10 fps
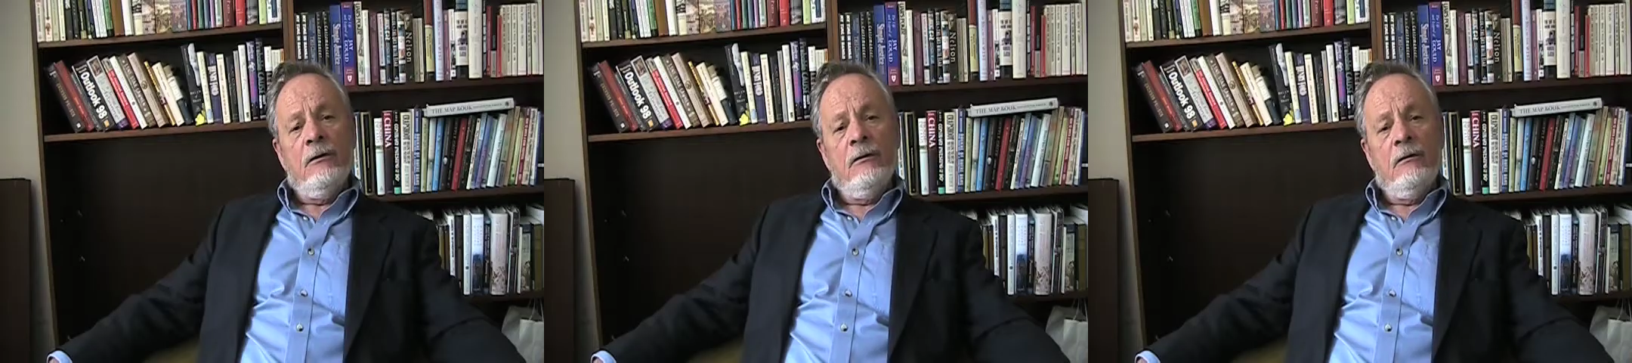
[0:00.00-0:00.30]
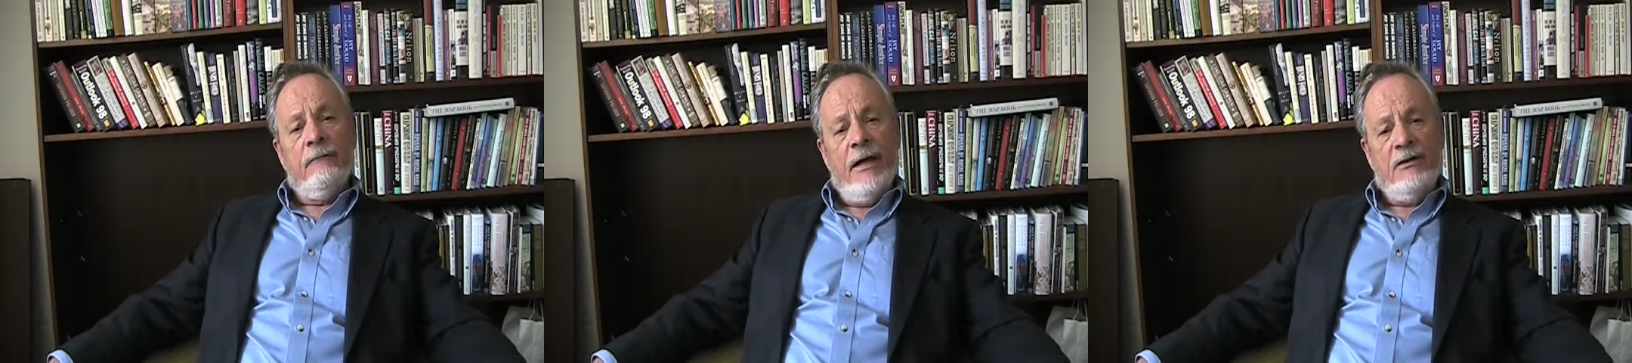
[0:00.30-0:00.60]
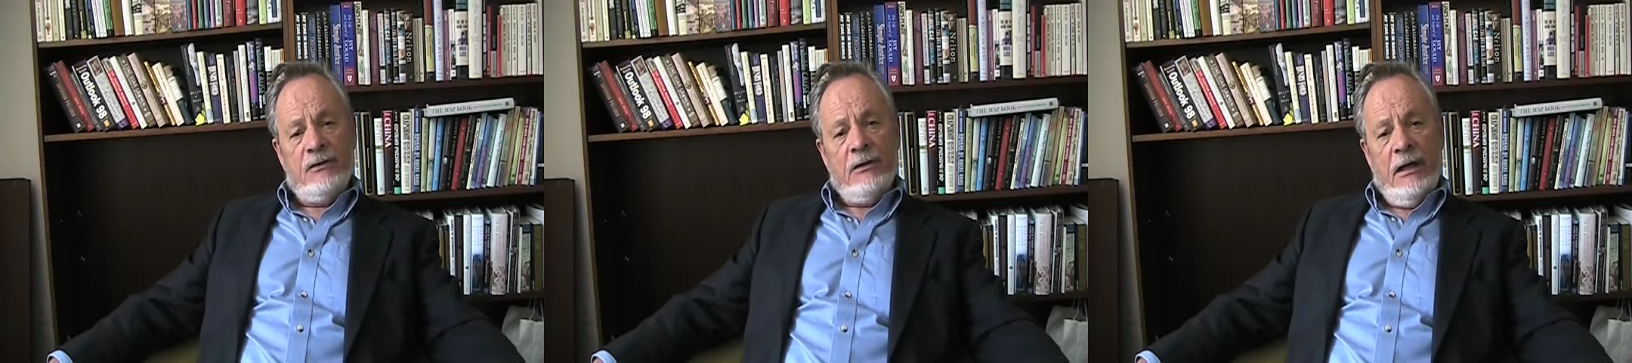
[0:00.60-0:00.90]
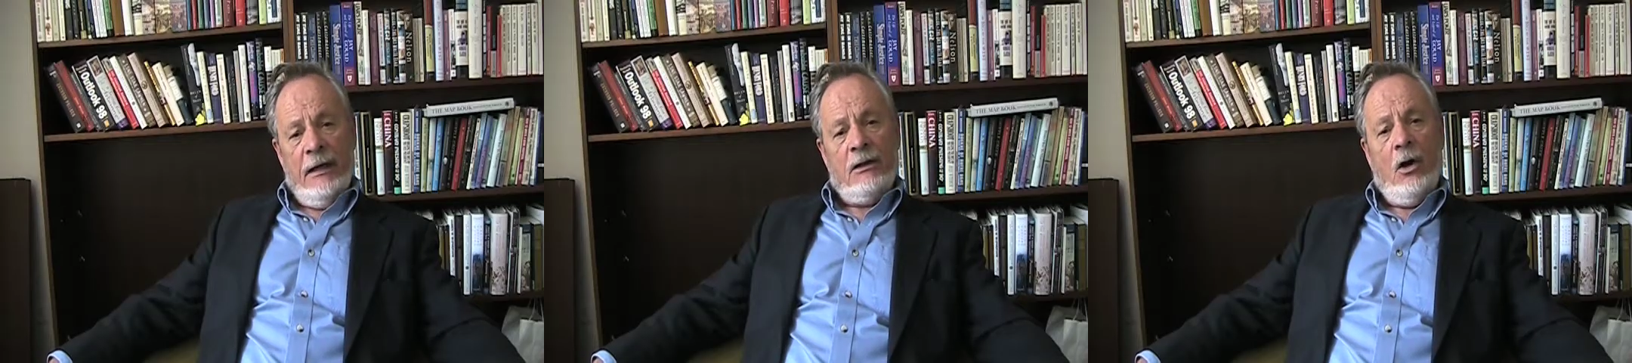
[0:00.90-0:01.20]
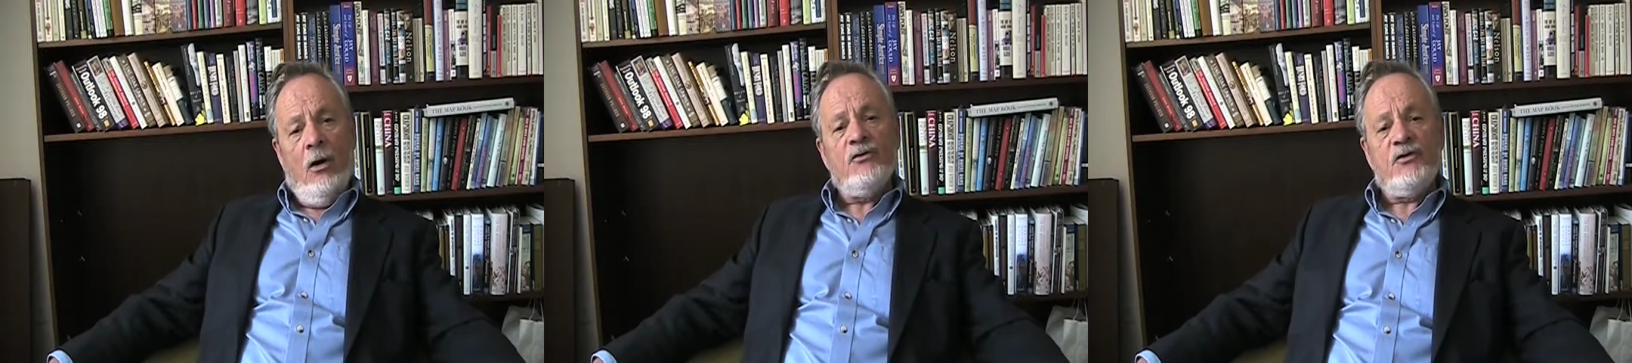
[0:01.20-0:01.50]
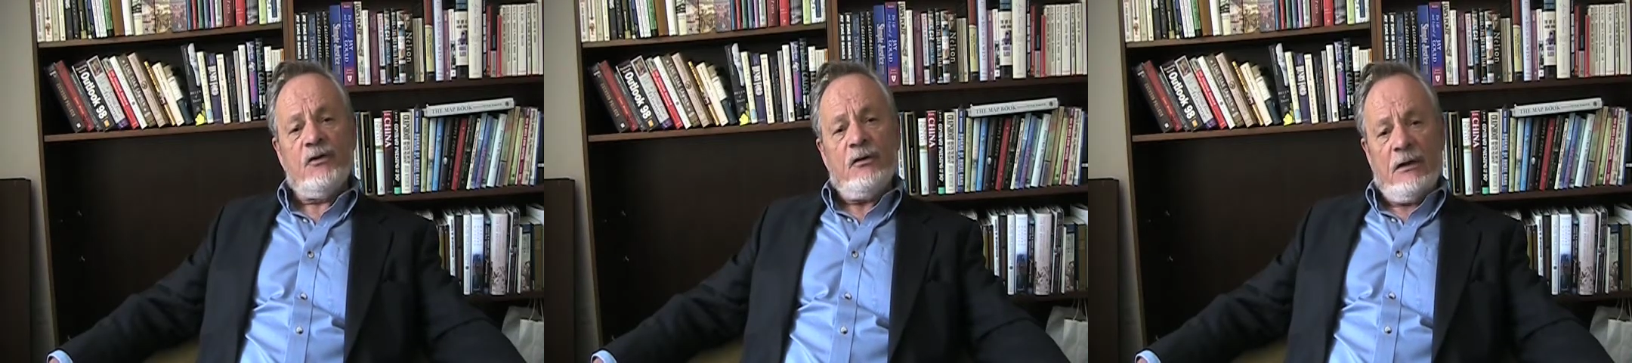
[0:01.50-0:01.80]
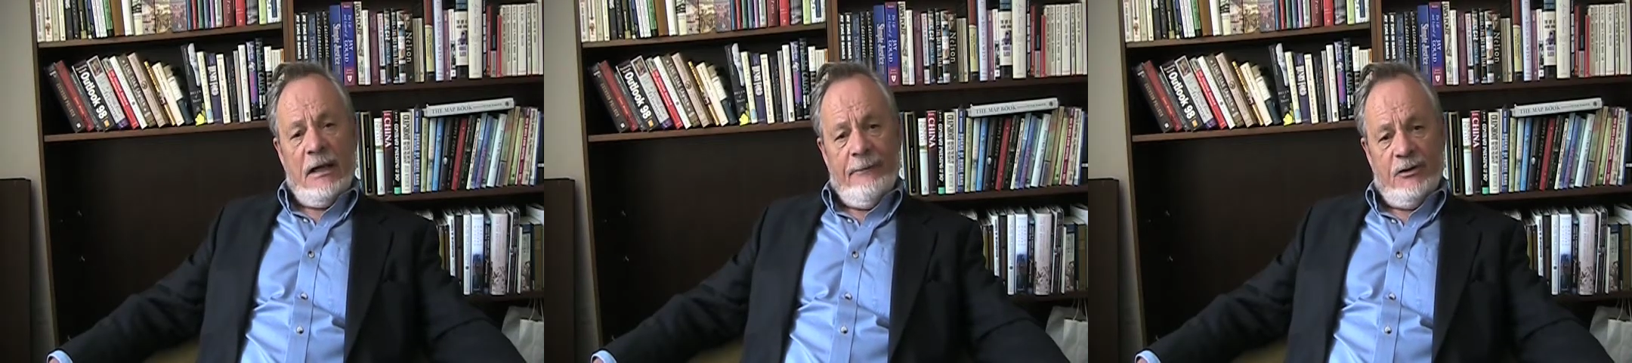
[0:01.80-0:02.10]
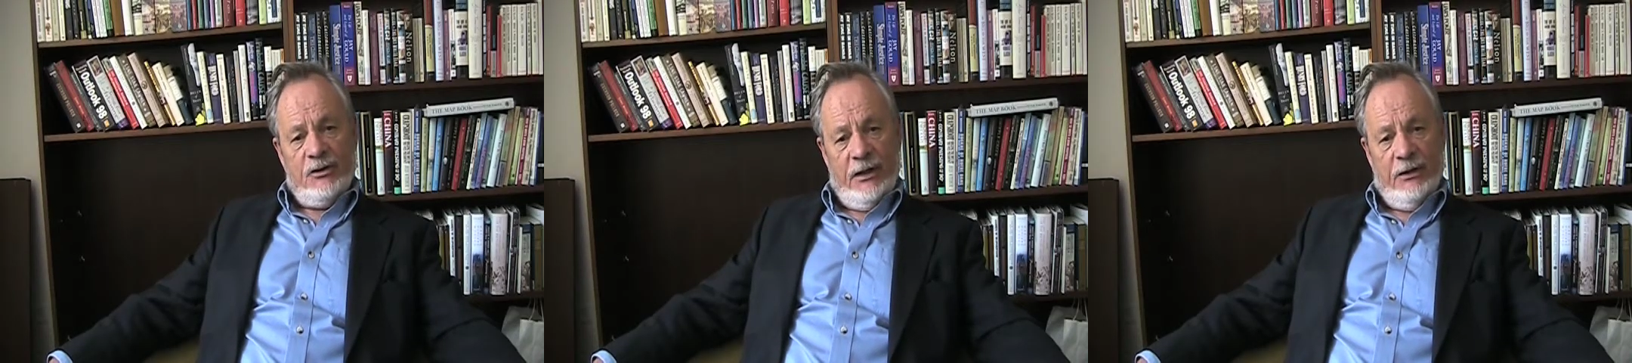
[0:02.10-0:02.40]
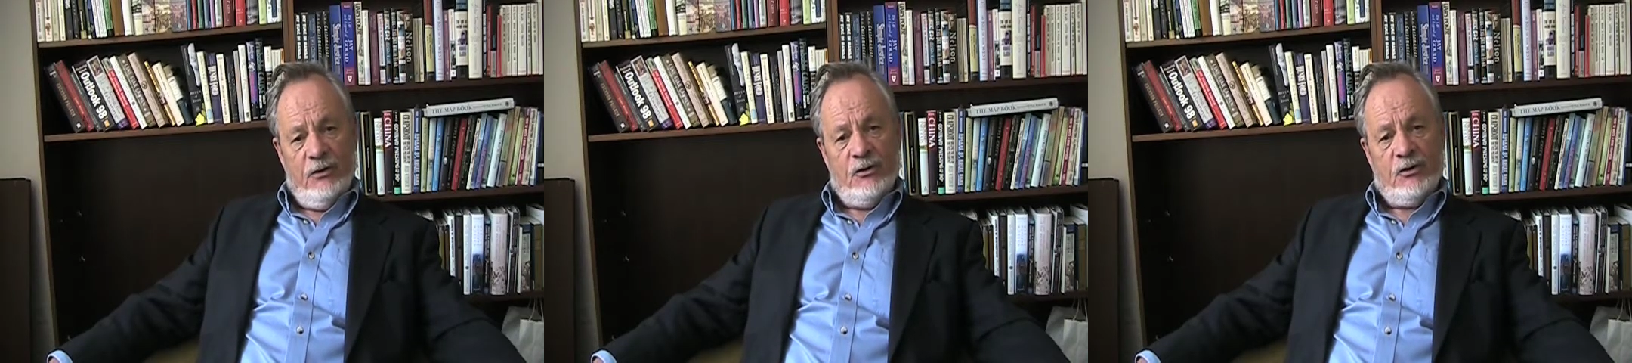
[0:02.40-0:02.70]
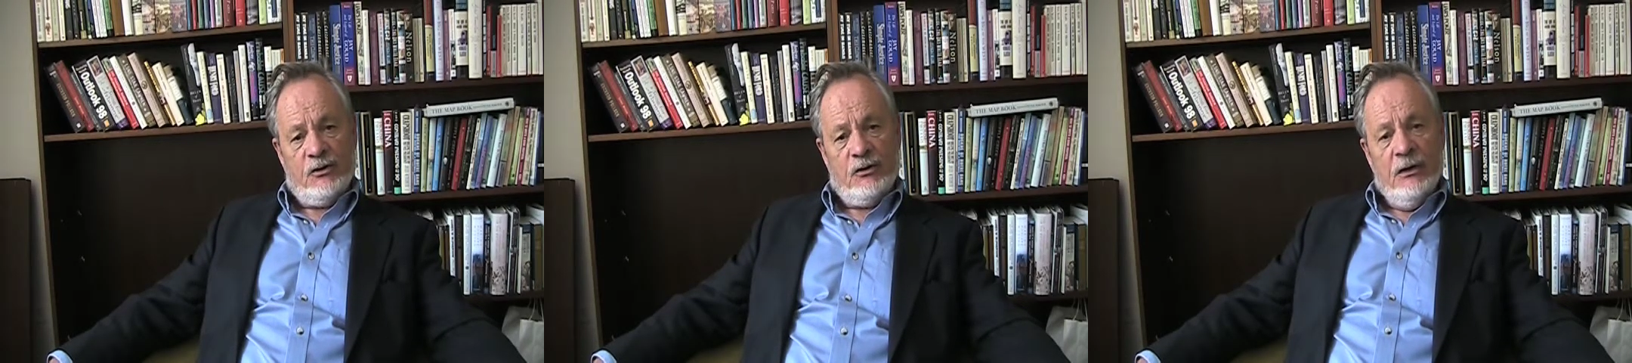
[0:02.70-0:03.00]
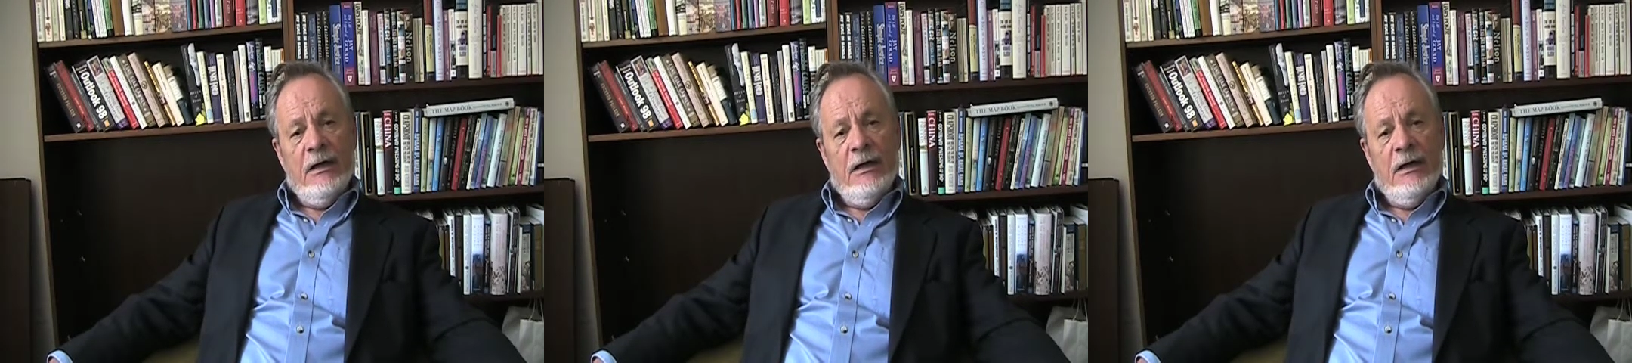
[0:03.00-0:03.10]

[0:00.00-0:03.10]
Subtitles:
great and constant climate change,